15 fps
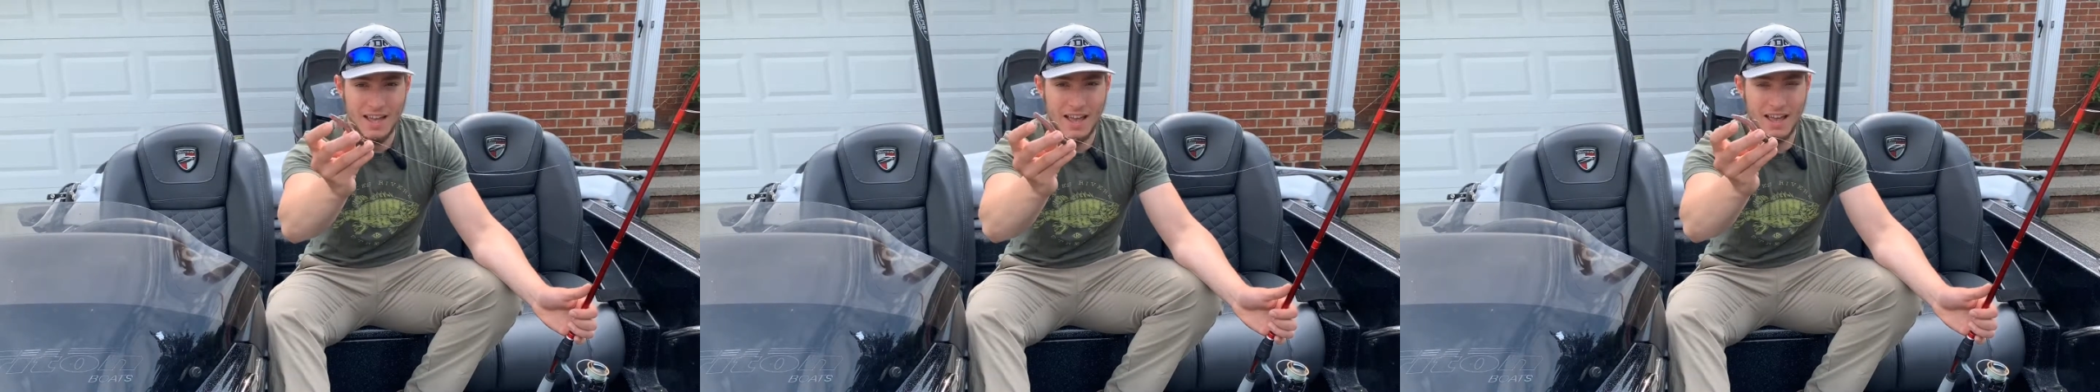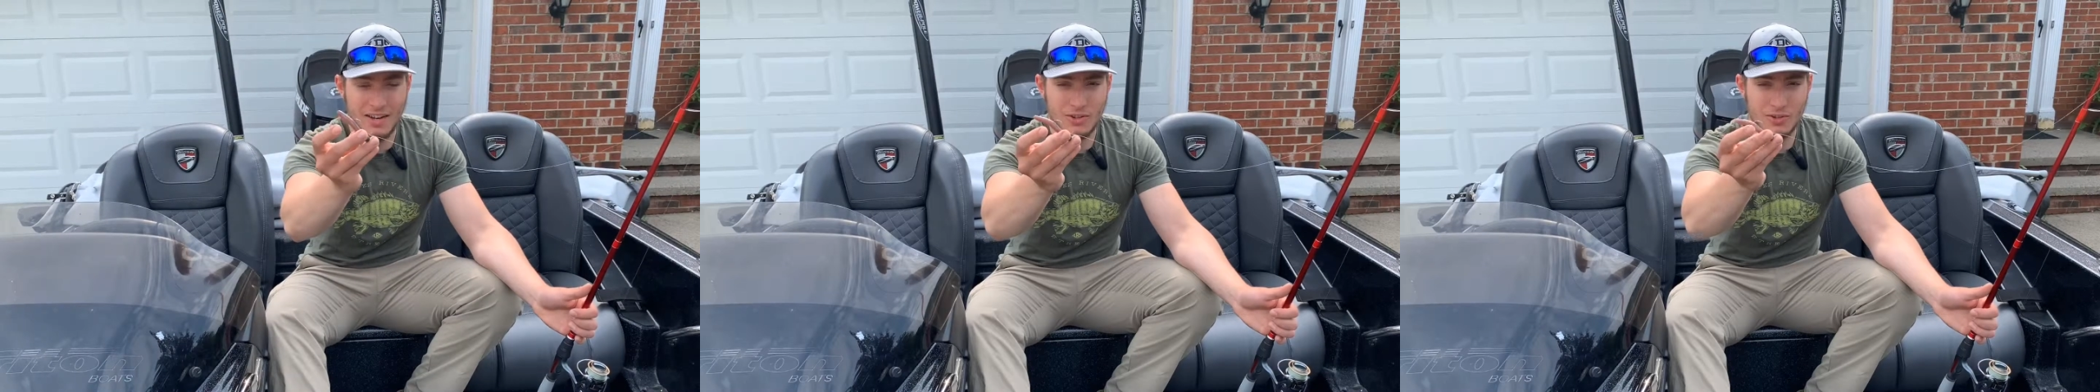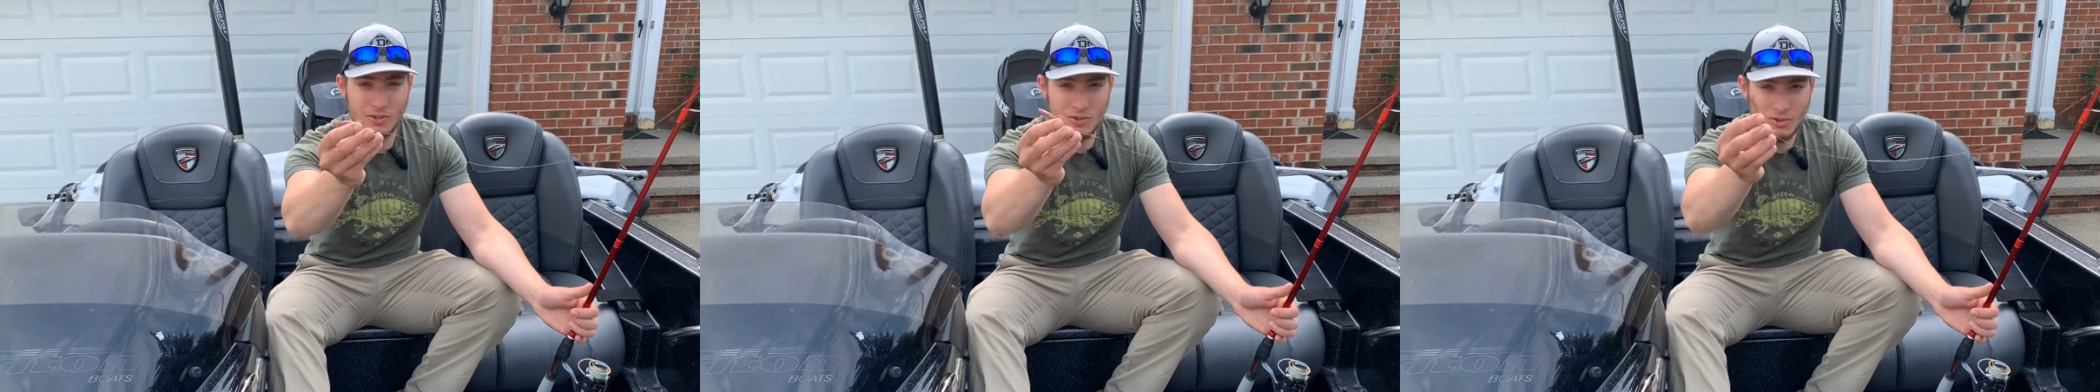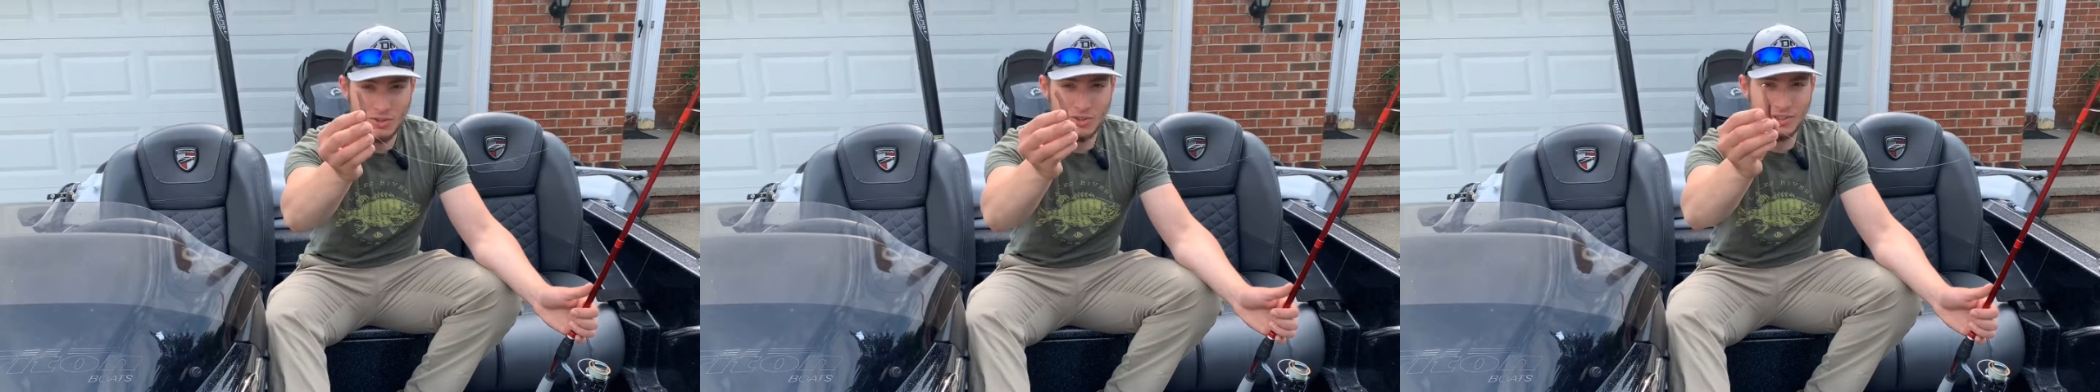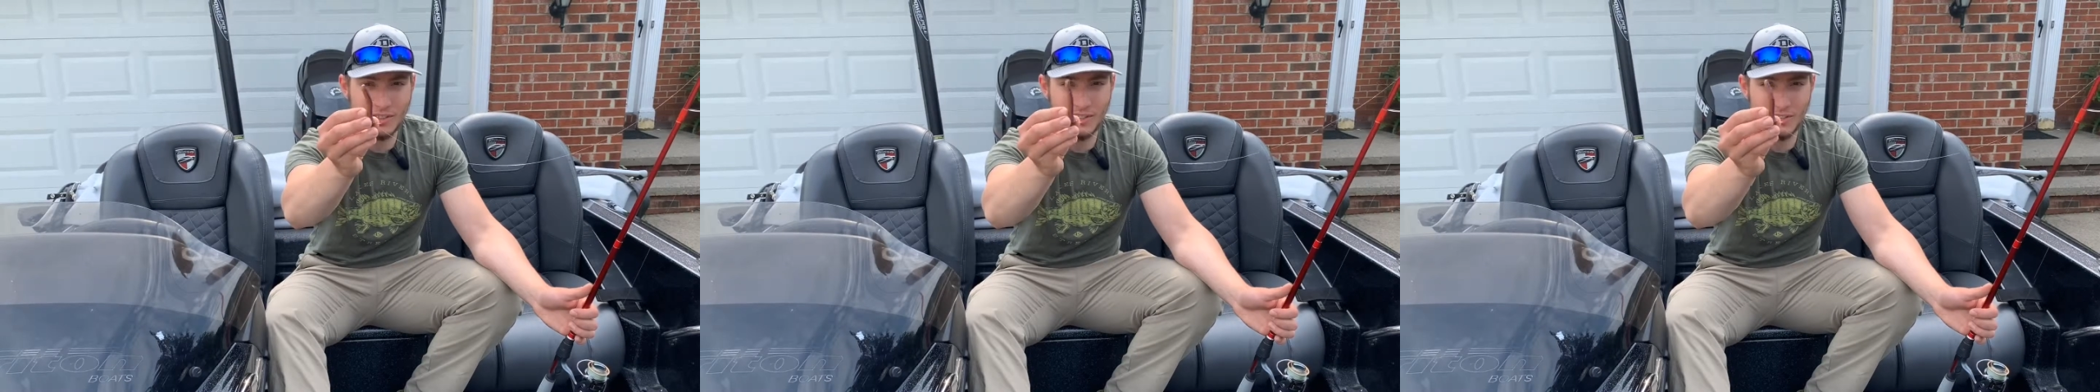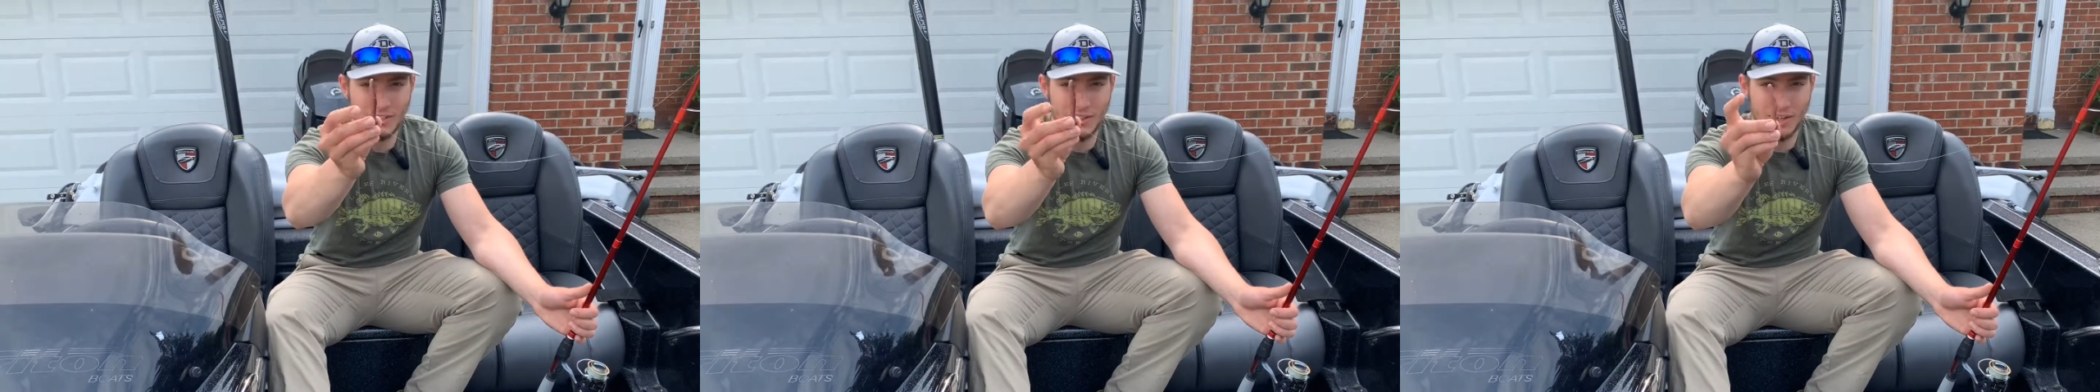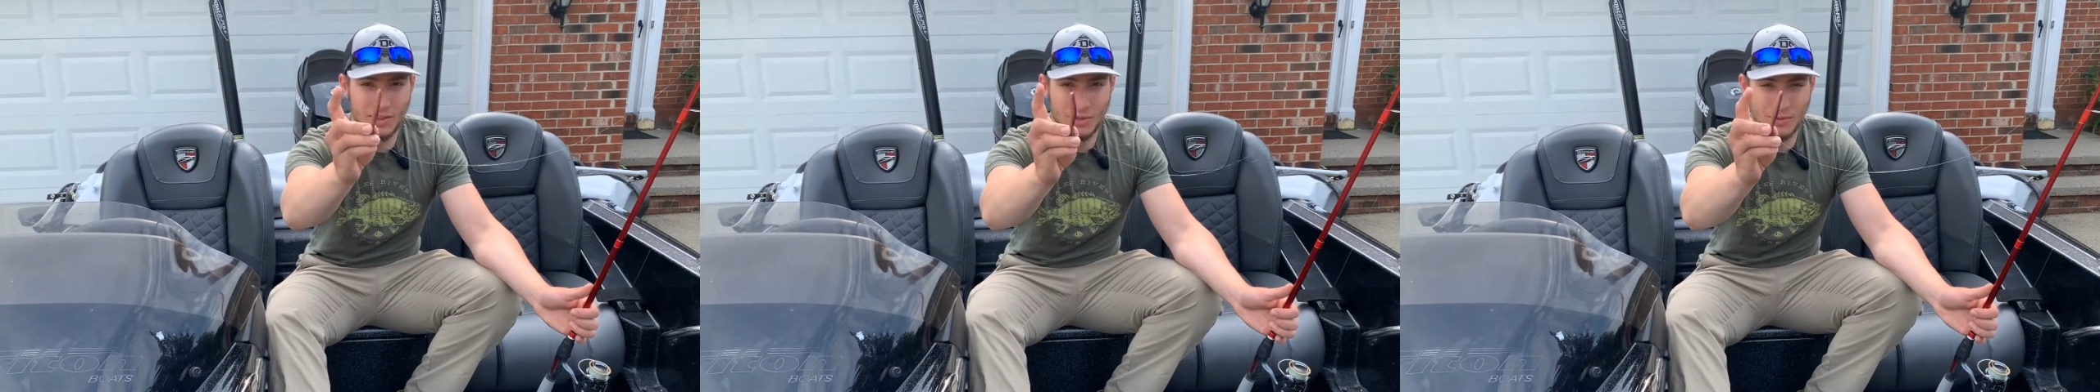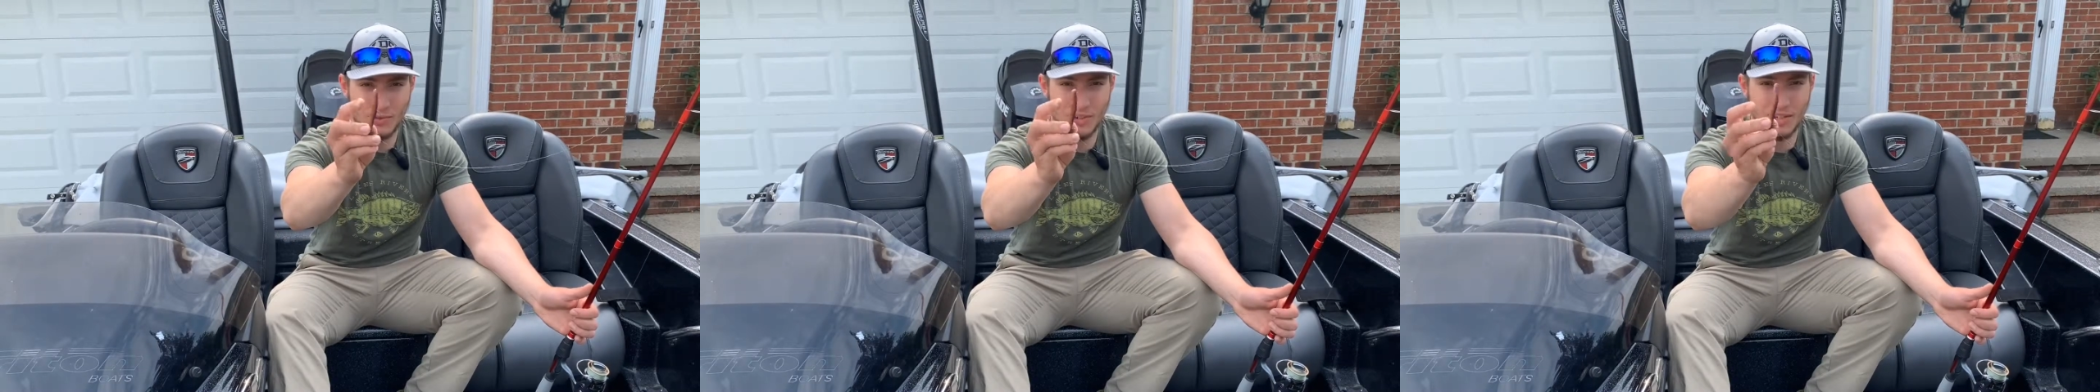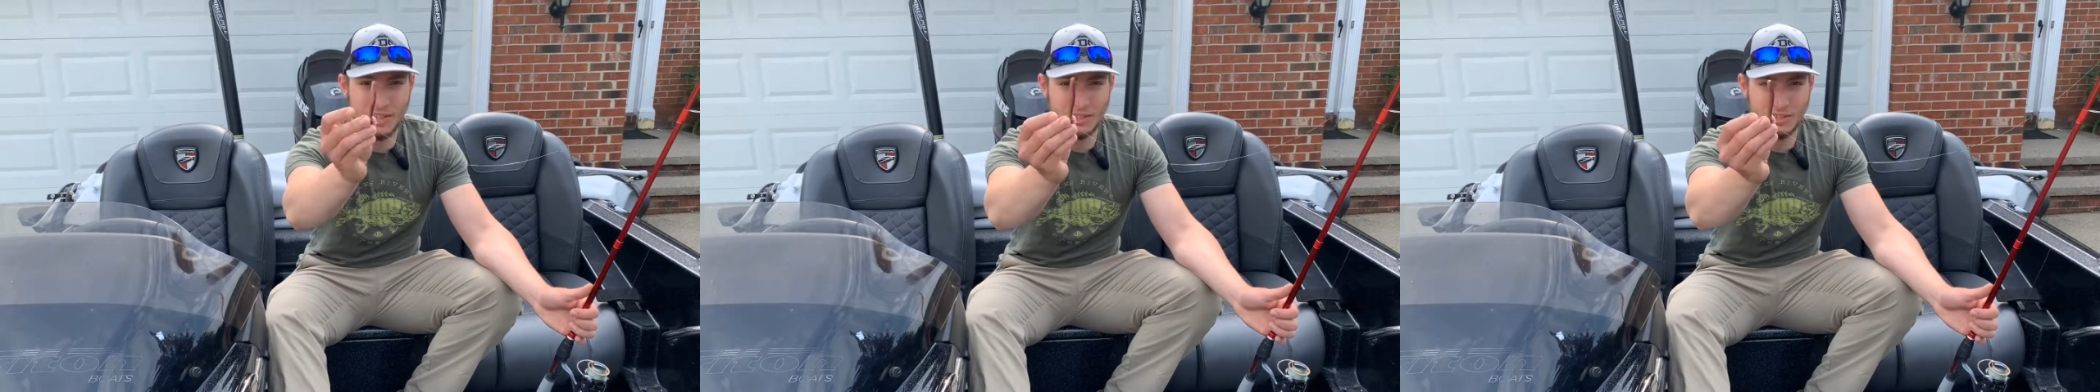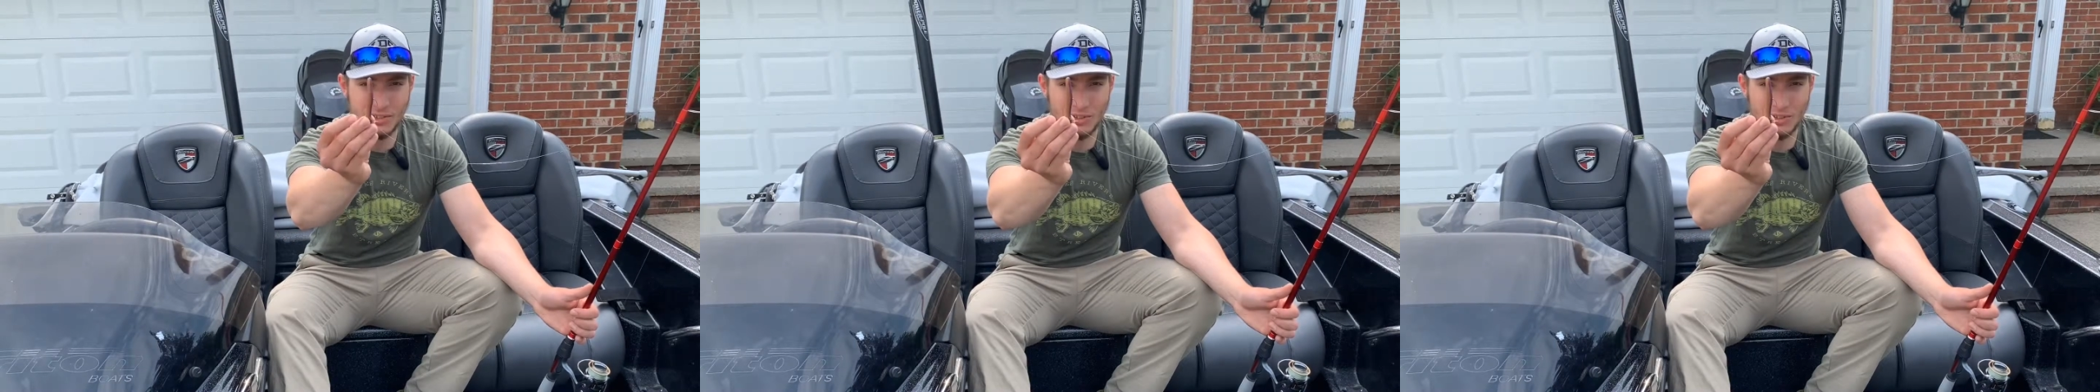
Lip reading: and usually like a 3-inch